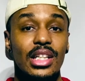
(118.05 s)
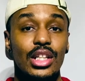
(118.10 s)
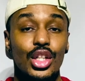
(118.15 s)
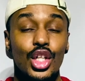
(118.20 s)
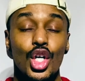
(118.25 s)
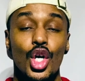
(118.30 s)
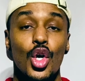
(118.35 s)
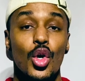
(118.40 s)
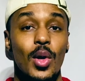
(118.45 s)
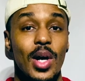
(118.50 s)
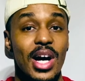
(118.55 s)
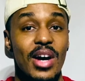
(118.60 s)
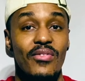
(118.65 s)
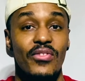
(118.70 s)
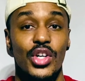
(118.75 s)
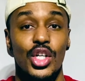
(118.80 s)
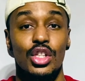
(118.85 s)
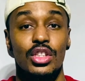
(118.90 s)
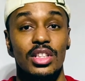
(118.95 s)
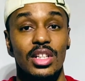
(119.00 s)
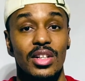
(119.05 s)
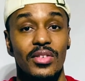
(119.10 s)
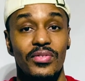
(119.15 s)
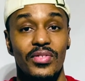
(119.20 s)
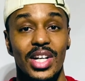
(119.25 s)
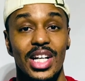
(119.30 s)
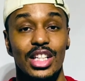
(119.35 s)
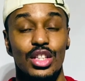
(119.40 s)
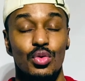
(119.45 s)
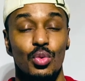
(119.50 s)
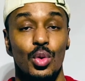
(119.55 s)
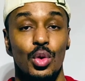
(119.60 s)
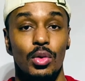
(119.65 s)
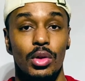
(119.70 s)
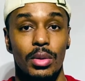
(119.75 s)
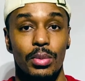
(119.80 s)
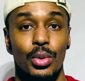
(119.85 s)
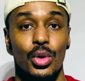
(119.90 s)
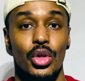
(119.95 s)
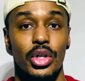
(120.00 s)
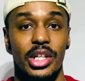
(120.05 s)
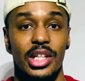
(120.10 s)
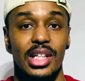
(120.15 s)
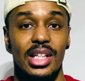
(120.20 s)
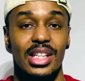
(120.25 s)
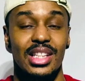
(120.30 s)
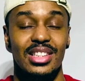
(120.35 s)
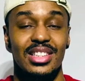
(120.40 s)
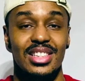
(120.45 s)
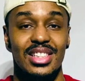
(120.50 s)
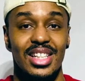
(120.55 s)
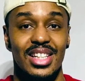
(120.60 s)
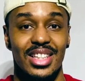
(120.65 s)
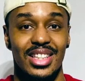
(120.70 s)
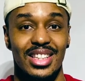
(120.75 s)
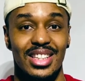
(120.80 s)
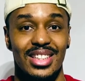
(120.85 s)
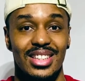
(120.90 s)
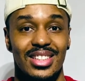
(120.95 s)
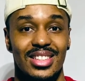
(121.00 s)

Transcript: no adverse effects were reported in the study.